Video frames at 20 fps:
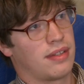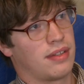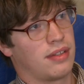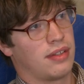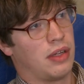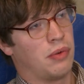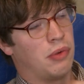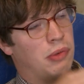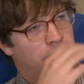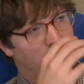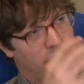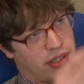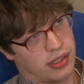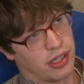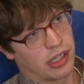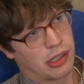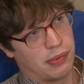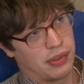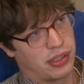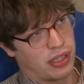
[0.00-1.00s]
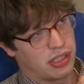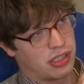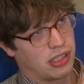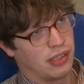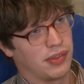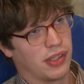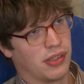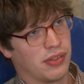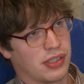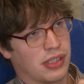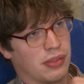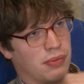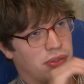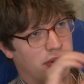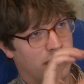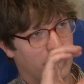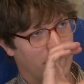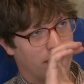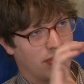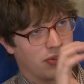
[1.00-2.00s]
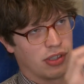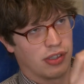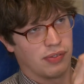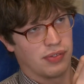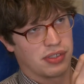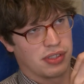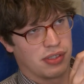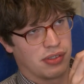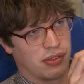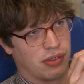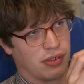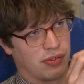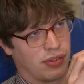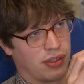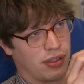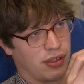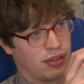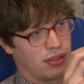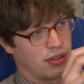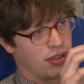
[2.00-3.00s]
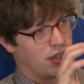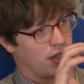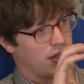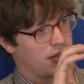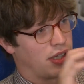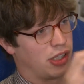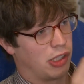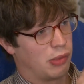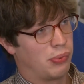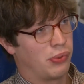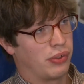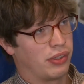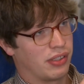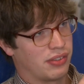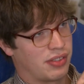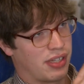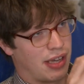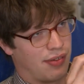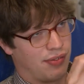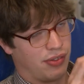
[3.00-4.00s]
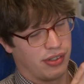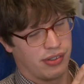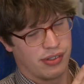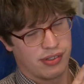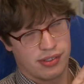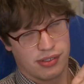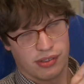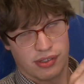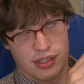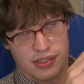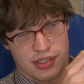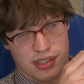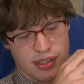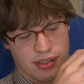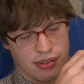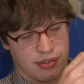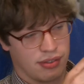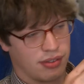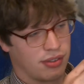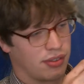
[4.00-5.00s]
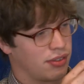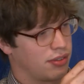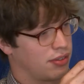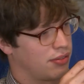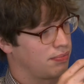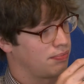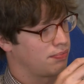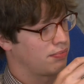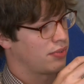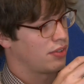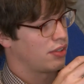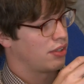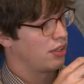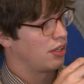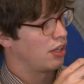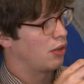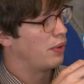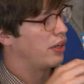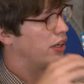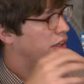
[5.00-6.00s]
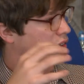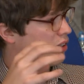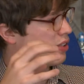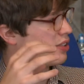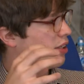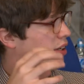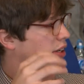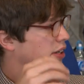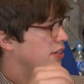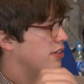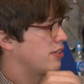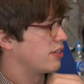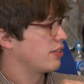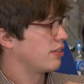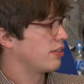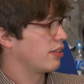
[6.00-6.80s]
it would be the documentation of those that would sort of serve as a sort of a center point, as evidence, or as a way to crystallize